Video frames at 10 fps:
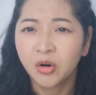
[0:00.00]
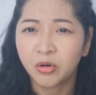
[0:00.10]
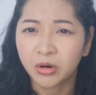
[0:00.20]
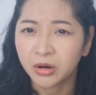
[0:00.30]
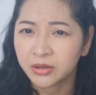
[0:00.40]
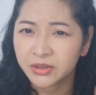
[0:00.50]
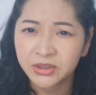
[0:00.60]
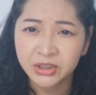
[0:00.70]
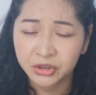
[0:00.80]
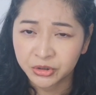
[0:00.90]
or
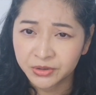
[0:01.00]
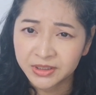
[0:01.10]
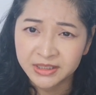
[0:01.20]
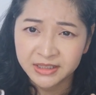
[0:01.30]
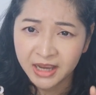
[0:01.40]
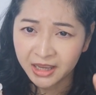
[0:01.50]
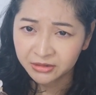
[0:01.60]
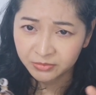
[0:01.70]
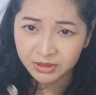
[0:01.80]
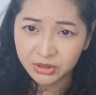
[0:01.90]
citrus that
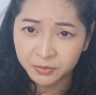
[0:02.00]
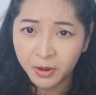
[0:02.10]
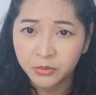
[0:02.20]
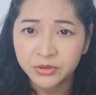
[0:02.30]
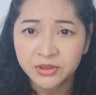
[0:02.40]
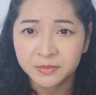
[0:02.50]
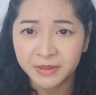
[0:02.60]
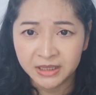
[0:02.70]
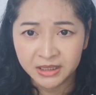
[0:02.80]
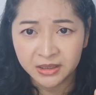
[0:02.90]
is supposed to
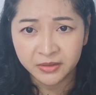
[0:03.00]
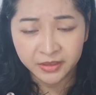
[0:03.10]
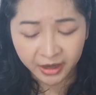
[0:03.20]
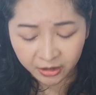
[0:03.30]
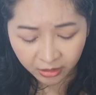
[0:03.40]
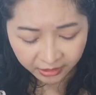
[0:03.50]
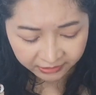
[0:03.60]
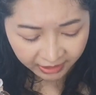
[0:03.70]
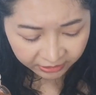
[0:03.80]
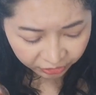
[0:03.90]
be there
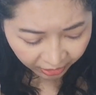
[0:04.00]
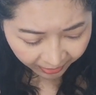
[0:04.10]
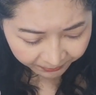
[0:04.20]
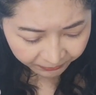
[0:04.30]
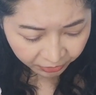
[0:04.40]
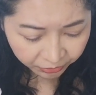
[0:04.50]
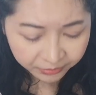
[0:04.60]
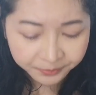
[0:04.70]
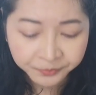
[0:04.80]
on that top note.